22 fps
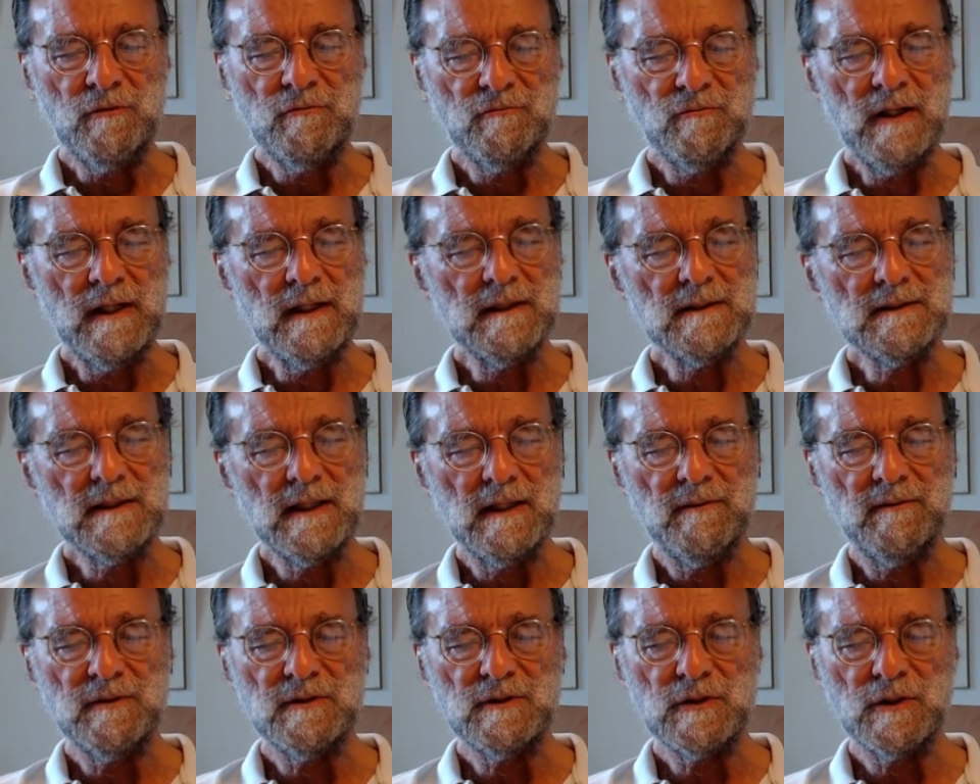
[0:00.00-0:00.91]

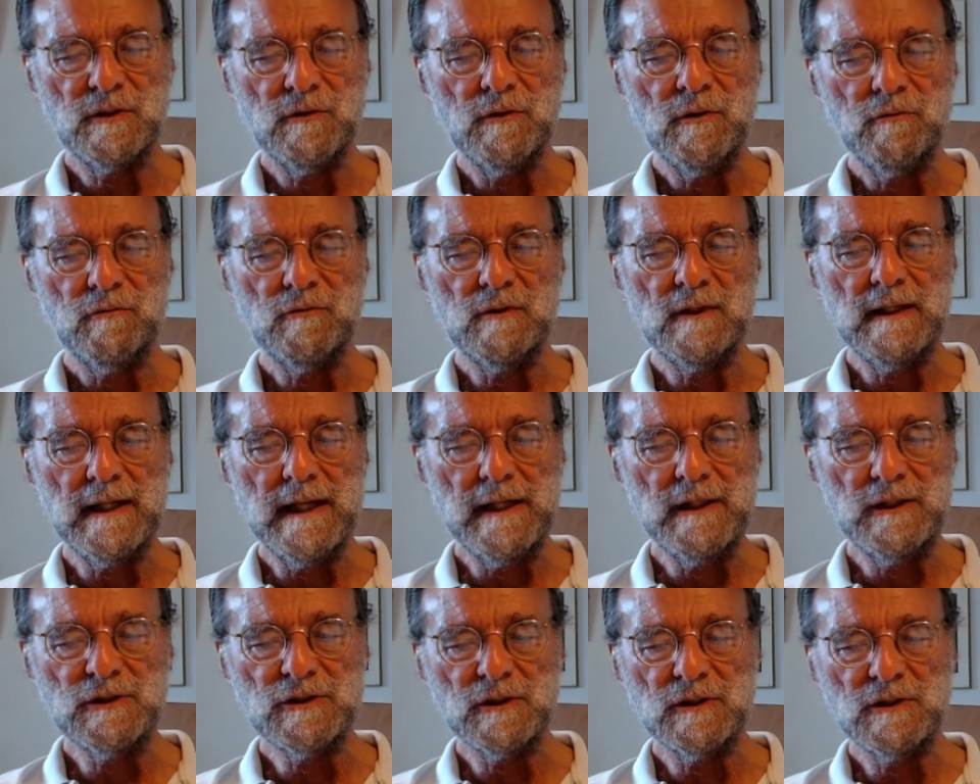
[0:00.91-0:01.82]
relative to
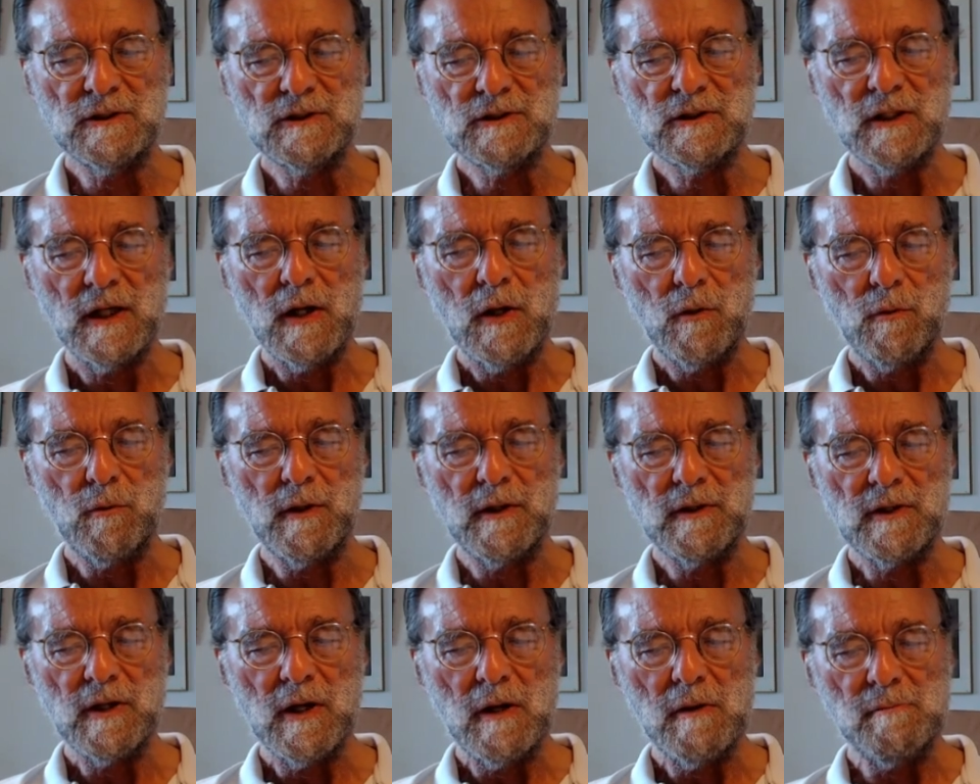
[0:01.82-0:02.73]
relations with
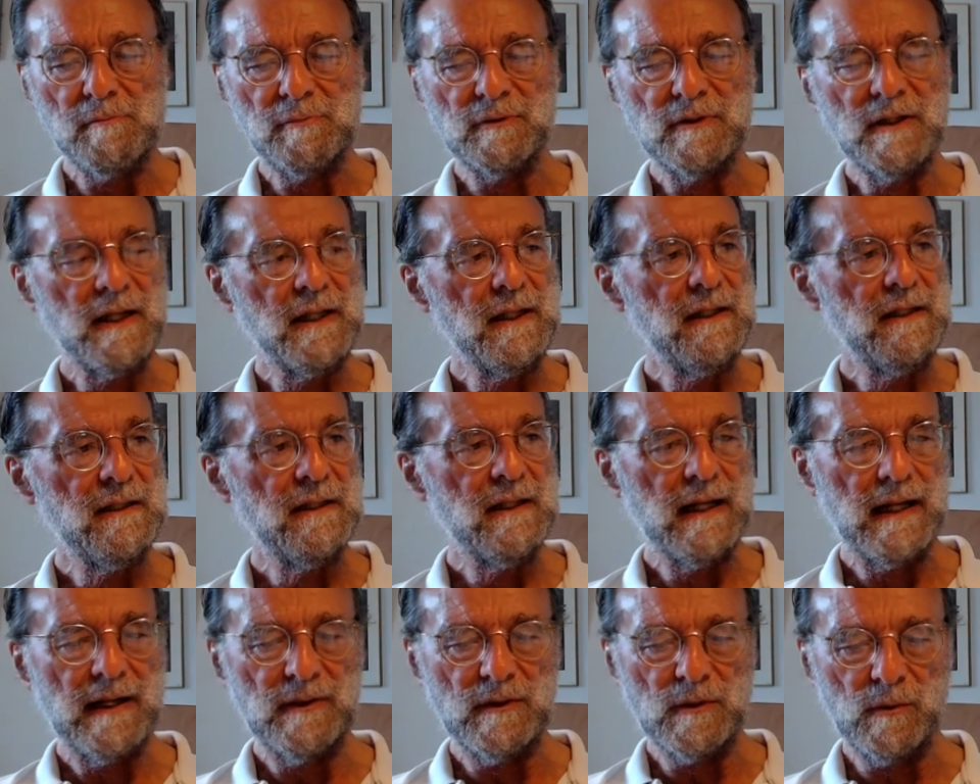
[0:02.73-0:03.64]
brain
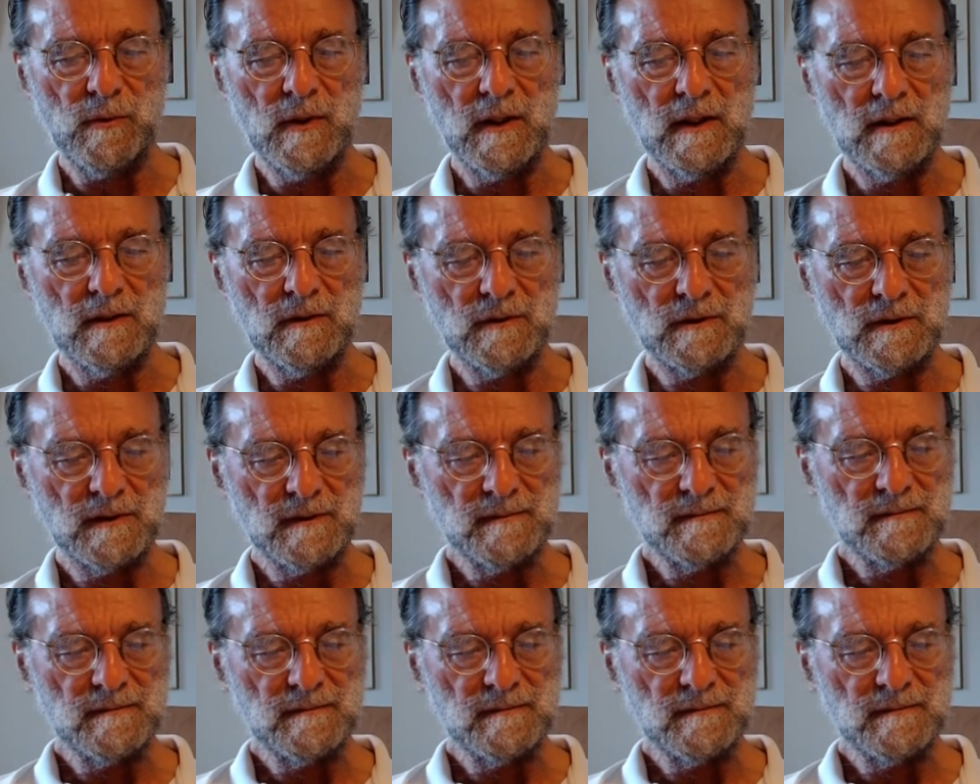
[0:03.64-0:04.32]
and the world.